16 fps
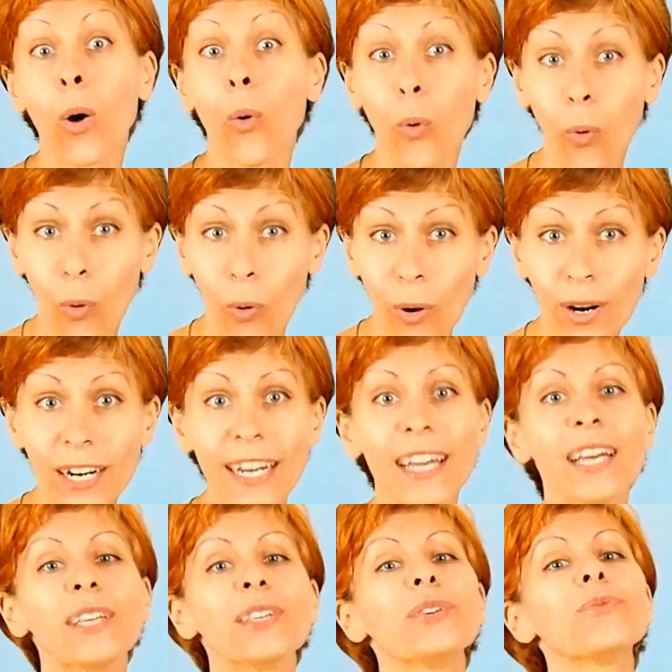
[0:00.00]
Or
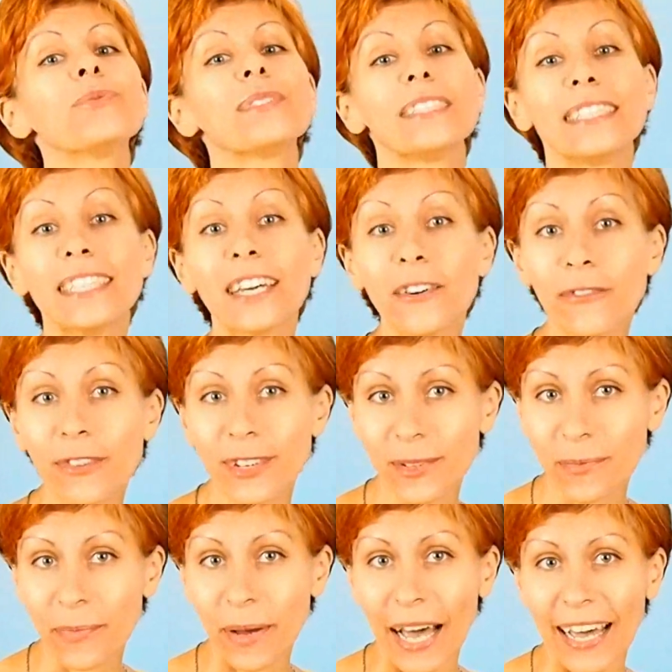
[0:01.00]
use
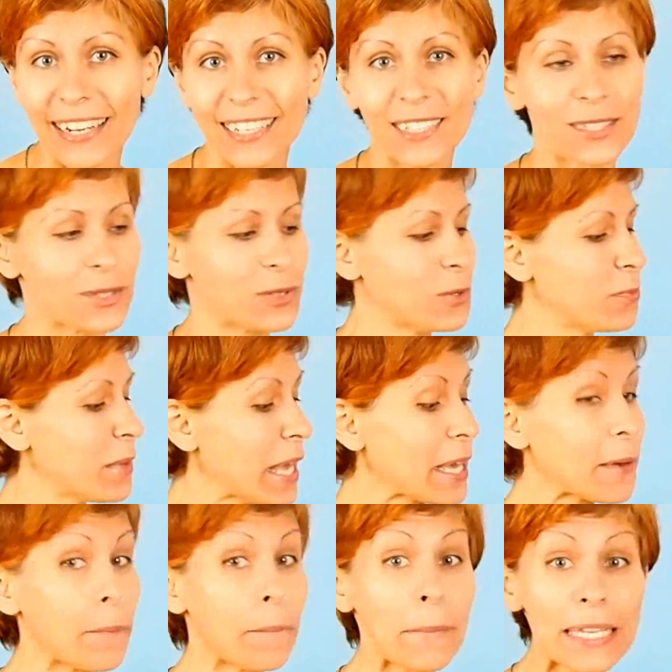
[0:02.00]
different patterns to
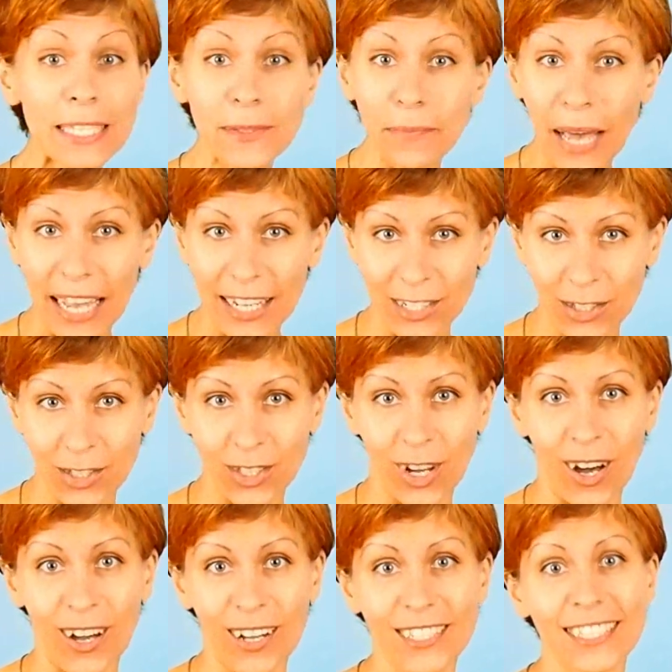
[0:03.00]
make mismatched
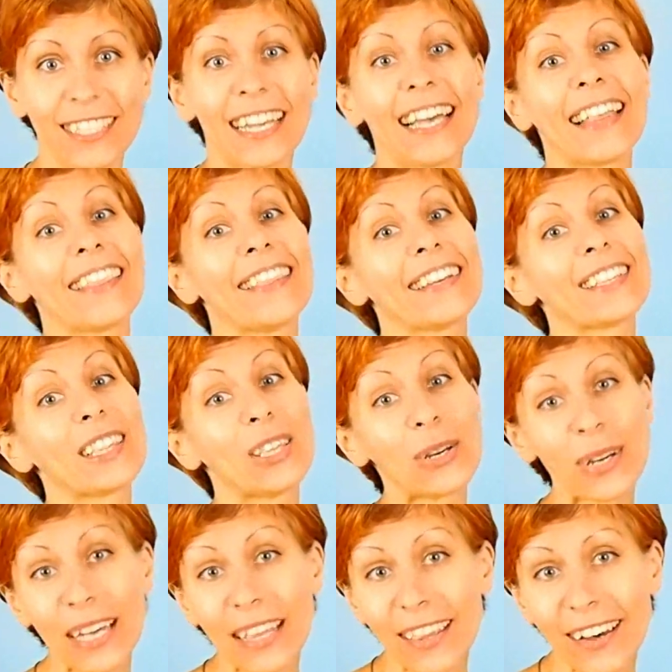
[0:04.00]
socks that
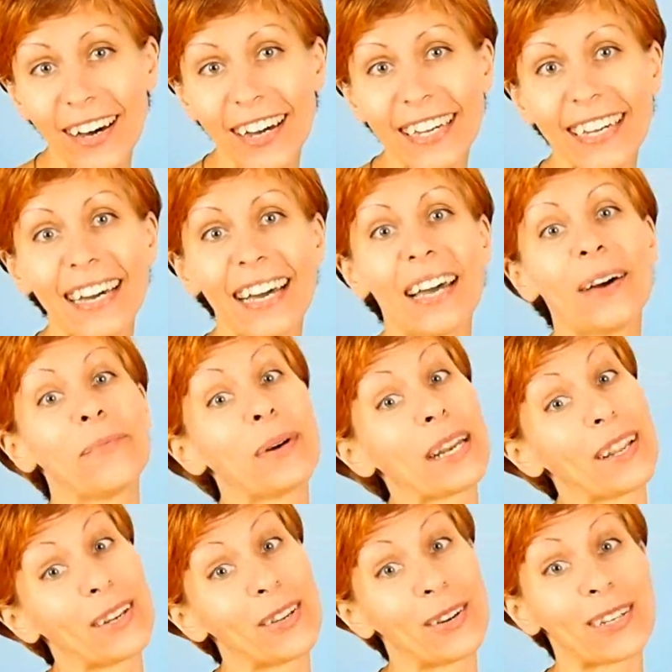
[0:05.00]
look alike but
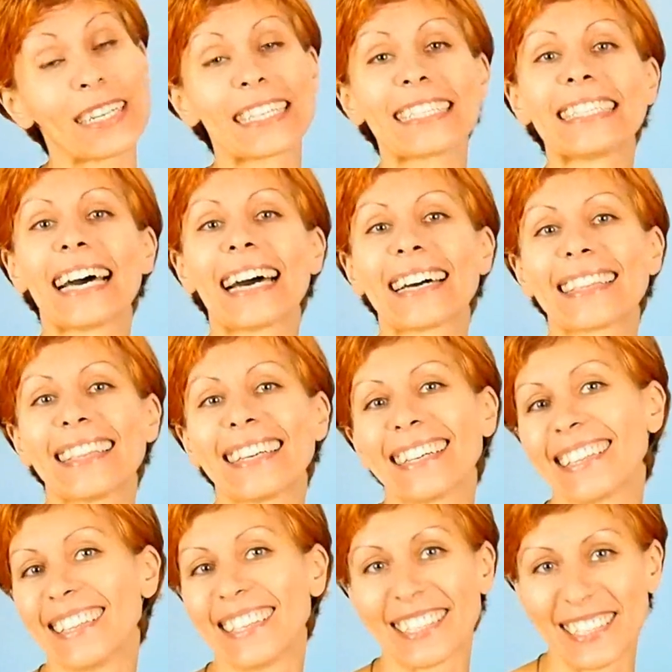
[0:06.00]
are not exactly
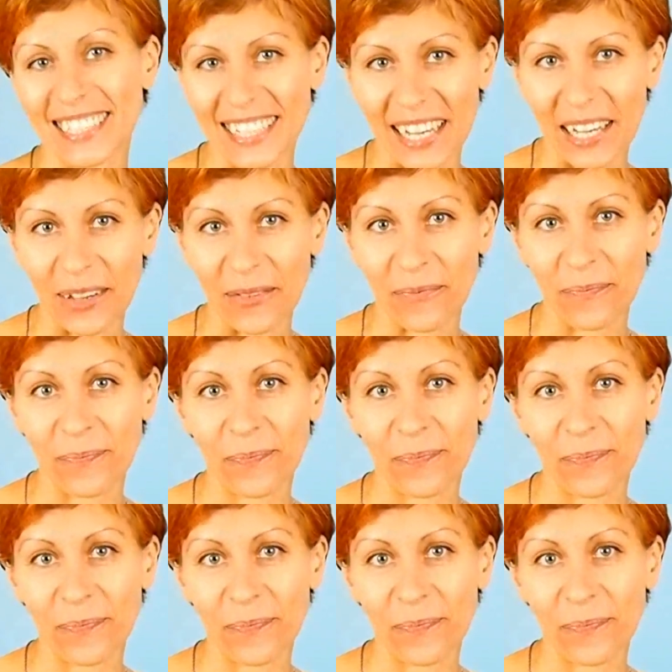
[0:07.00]
the same.